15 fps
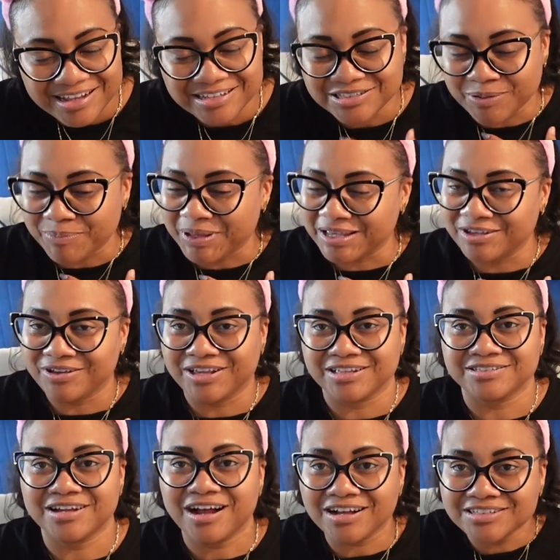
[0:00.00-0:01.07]
so me and you can
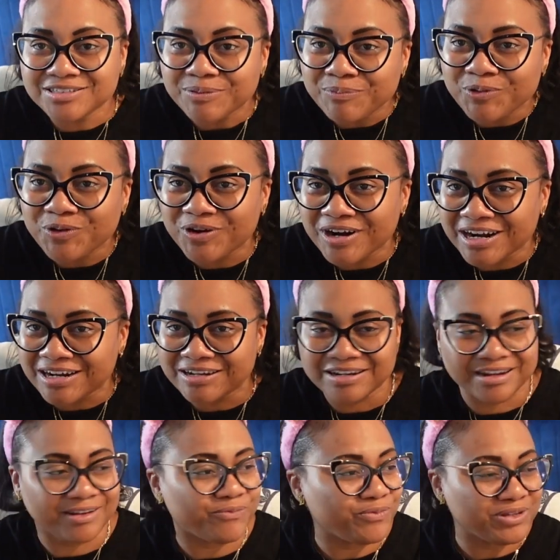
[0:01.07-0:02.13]
talk some more
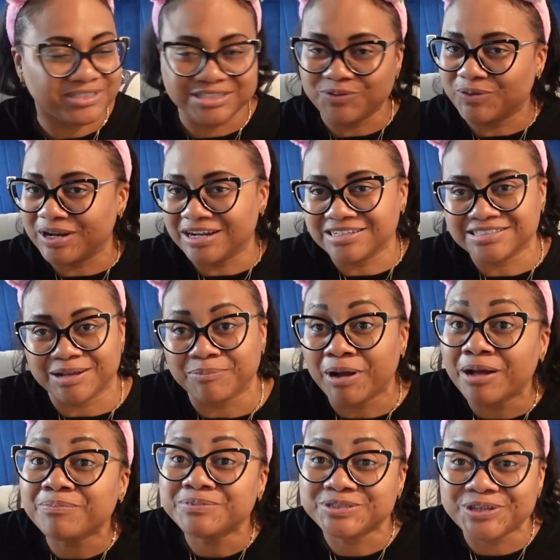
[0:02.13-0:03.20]
and we see what else i'm
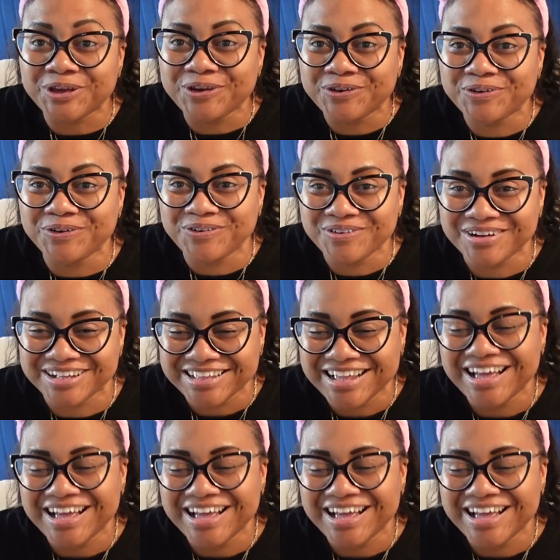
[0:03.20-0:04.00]
up to